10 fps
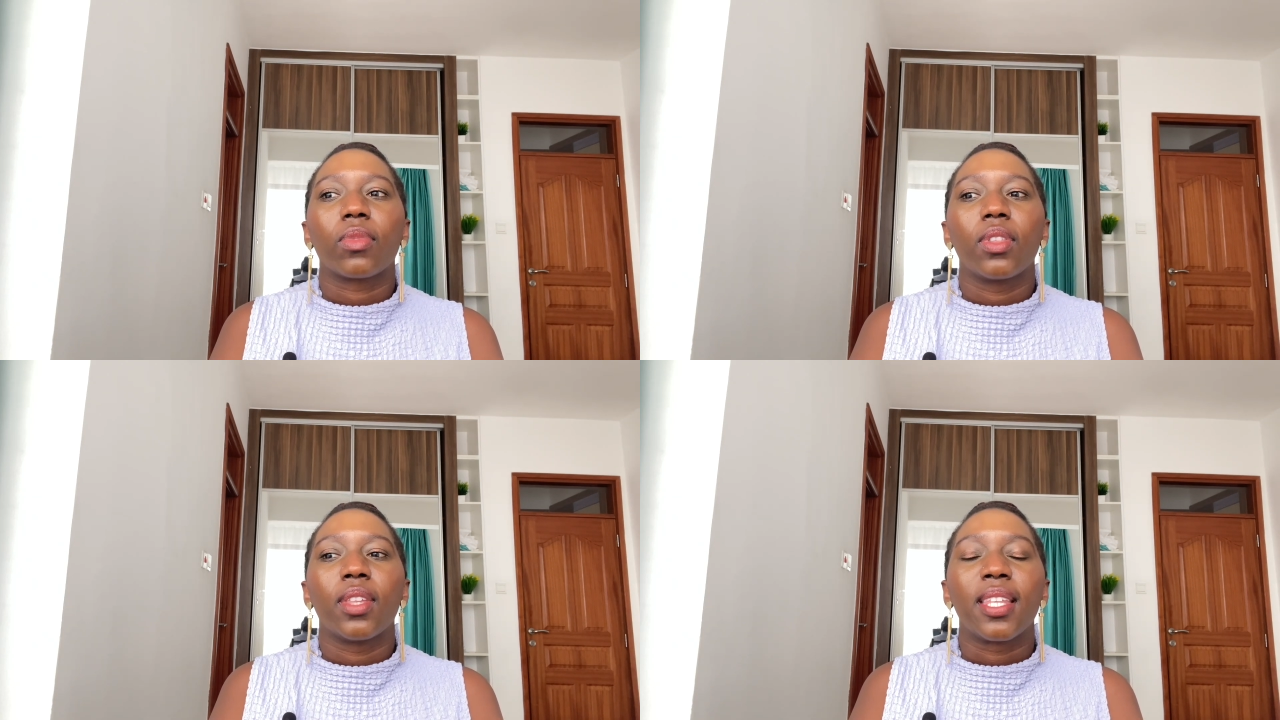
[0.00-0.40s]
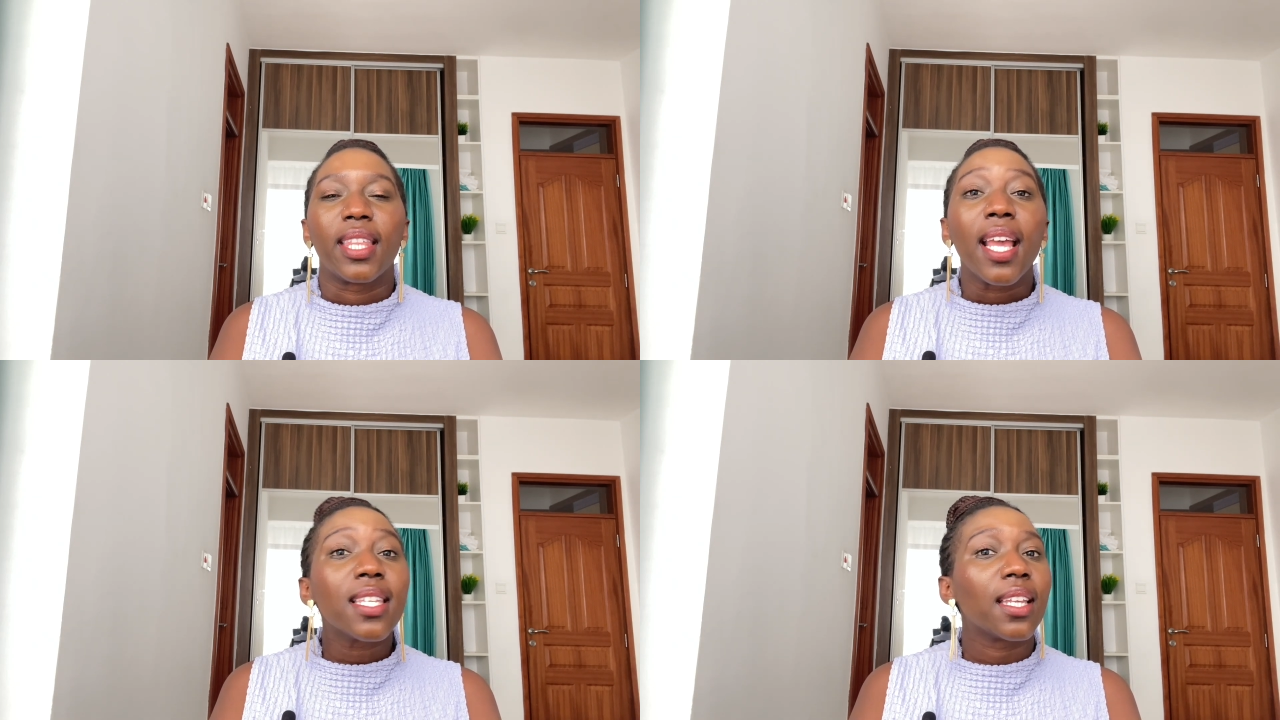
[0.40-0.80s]
the
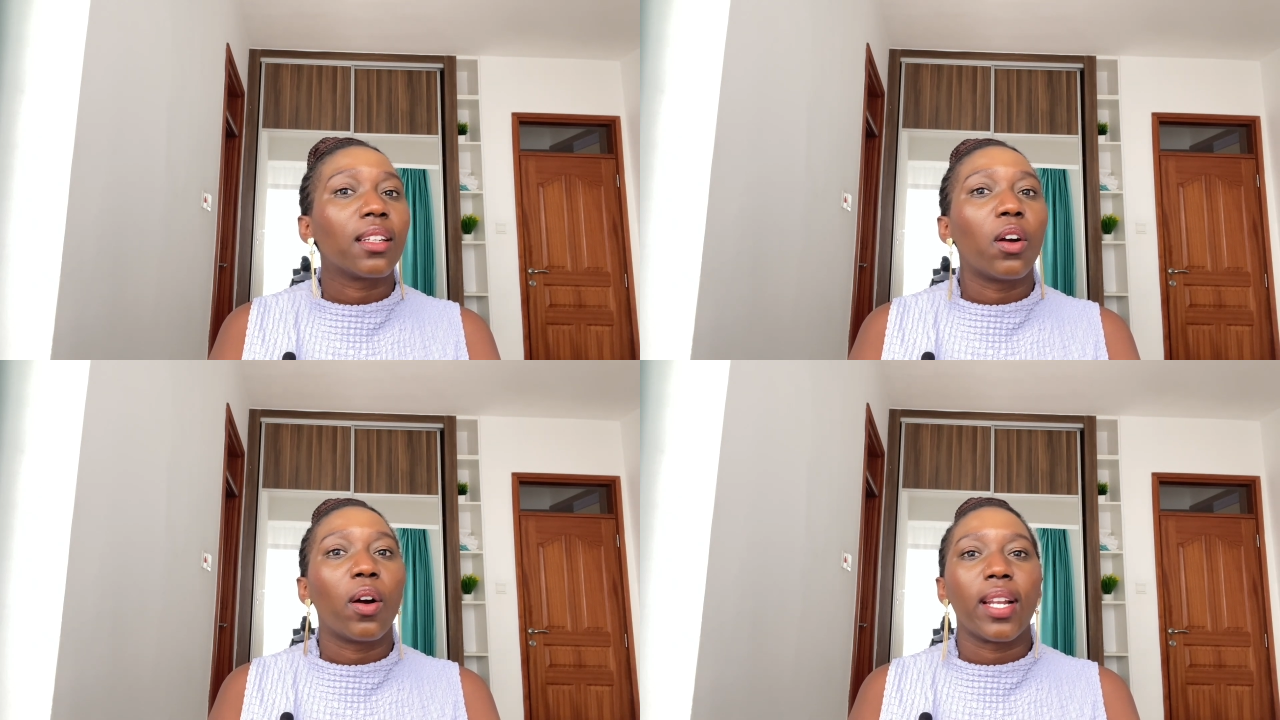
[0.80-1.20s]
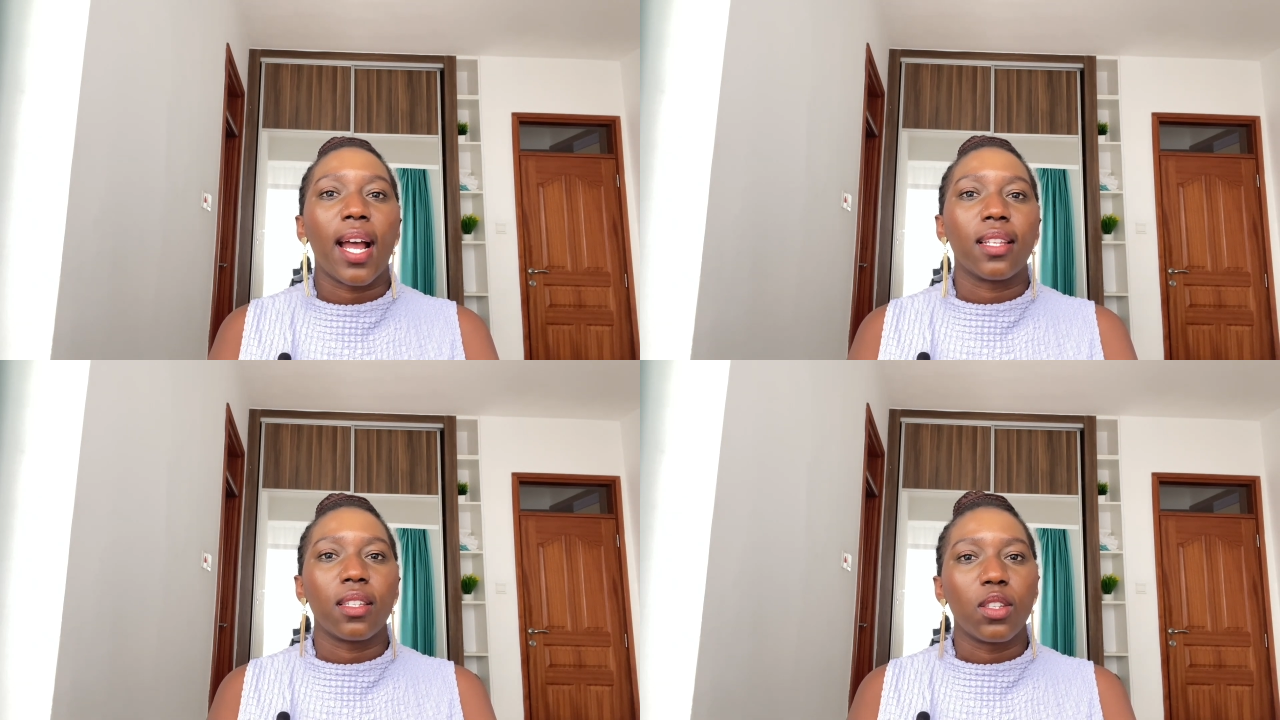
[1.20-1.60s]
things that God
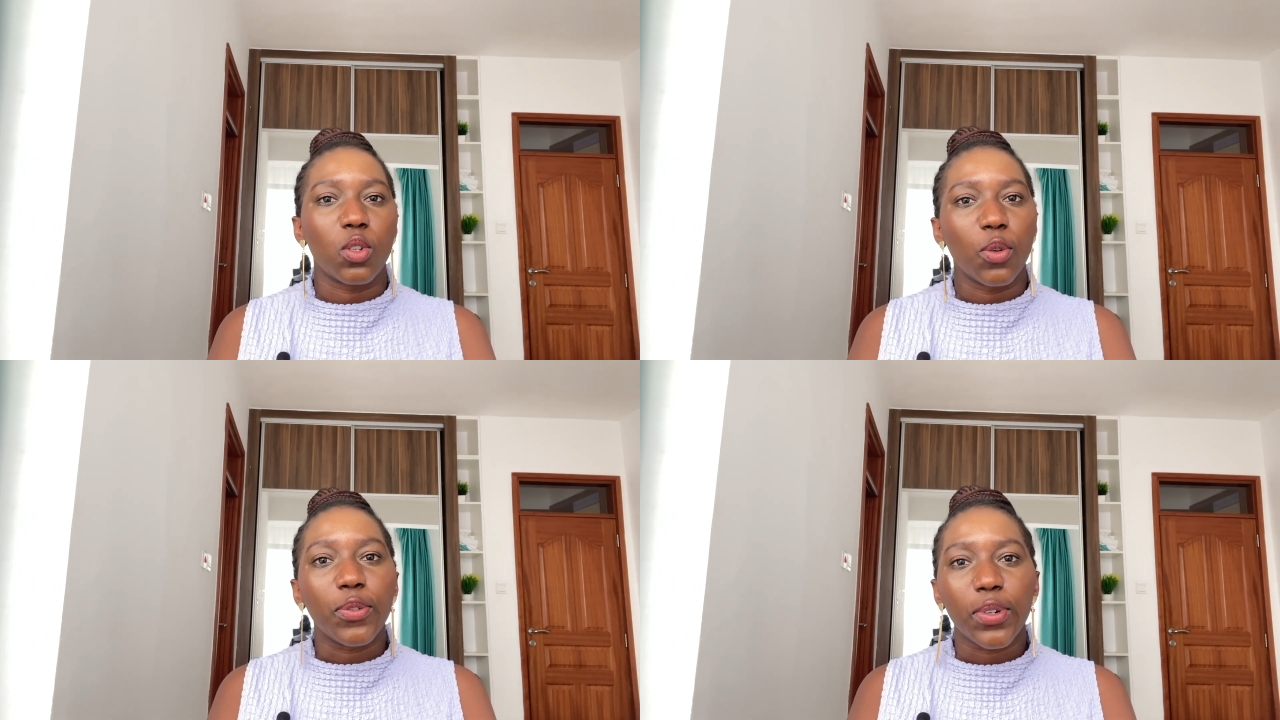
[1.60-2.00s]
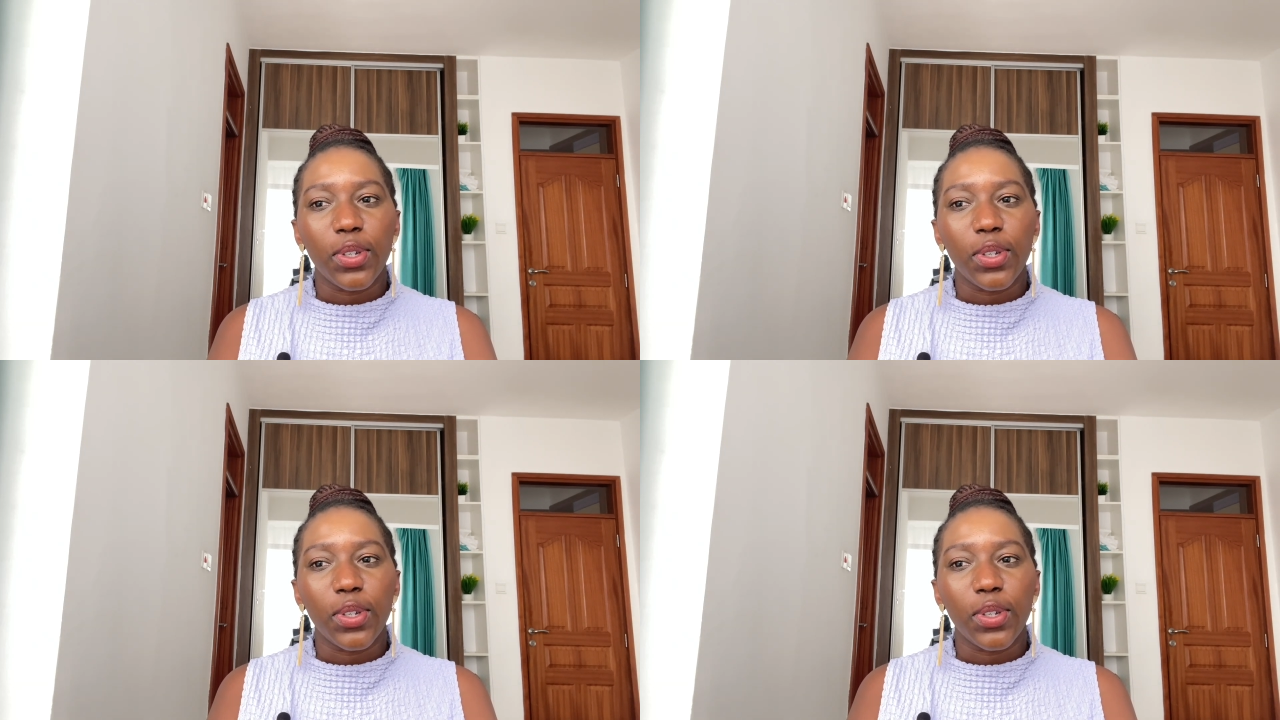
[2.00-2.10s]
has in store for